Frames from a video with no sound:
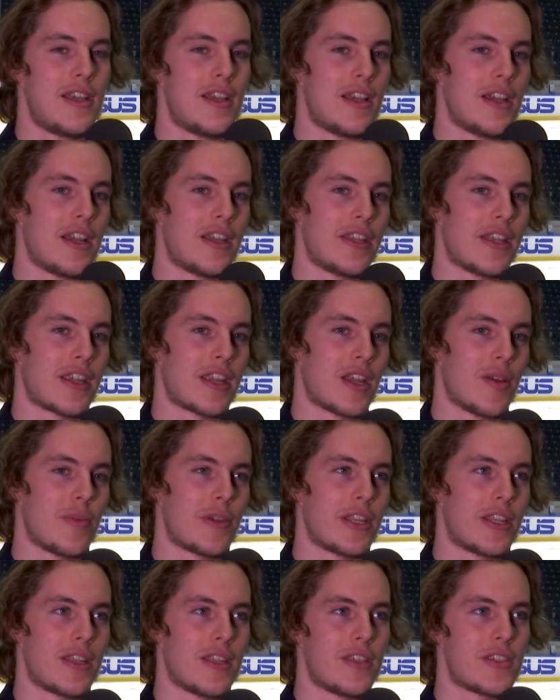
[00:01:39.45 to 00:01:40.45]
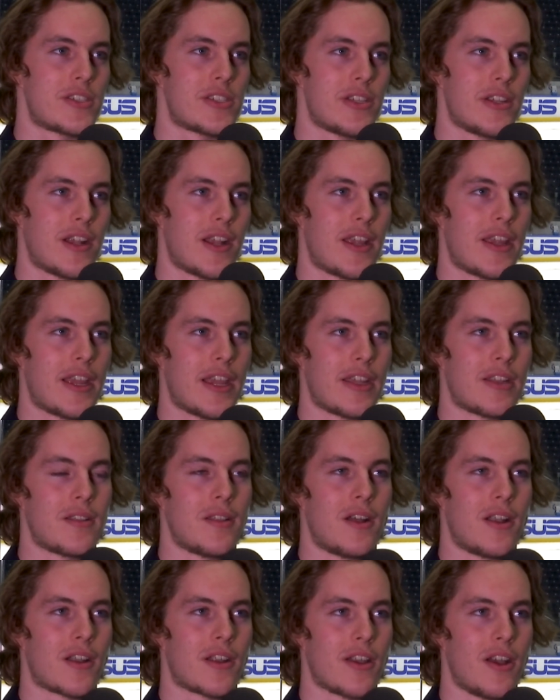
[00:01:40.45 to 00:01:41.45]
And then coming into this year, I had a
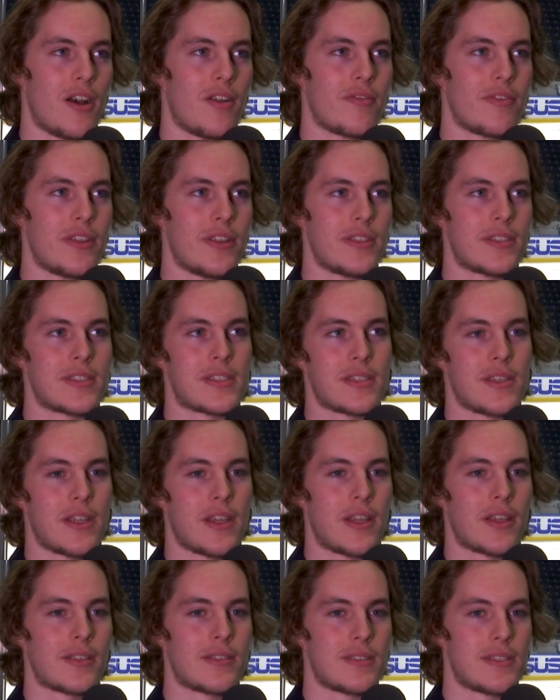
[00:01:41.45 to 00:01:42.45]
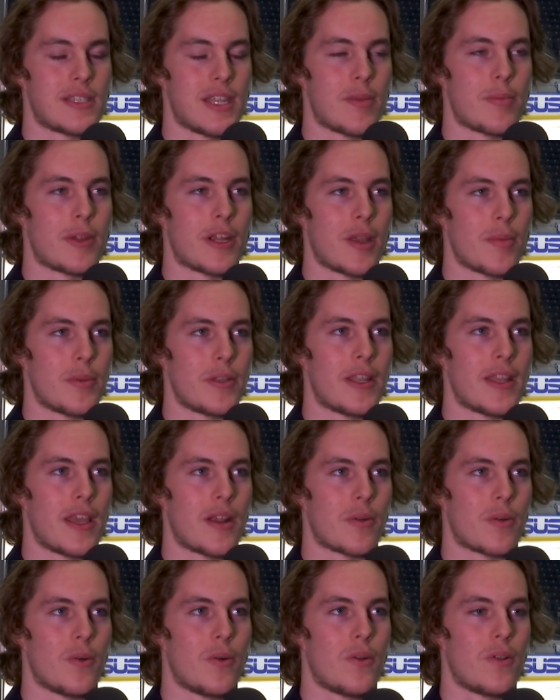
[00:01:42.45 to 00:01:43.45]
lot of confidence stepping up into
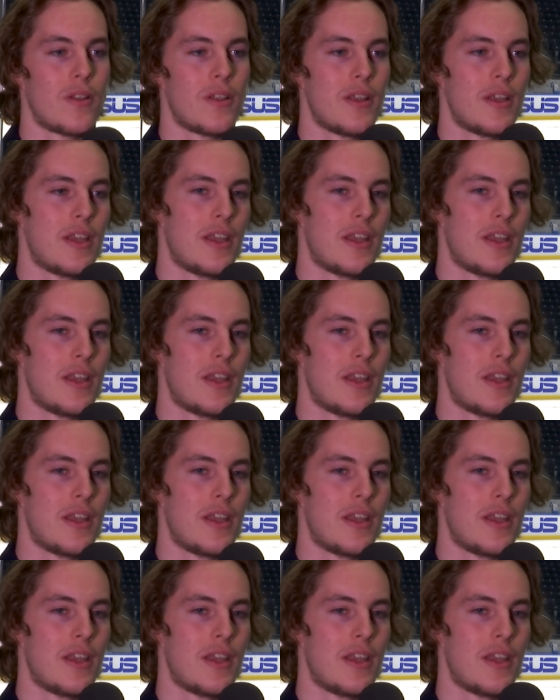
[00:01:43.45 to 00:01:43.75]
that role.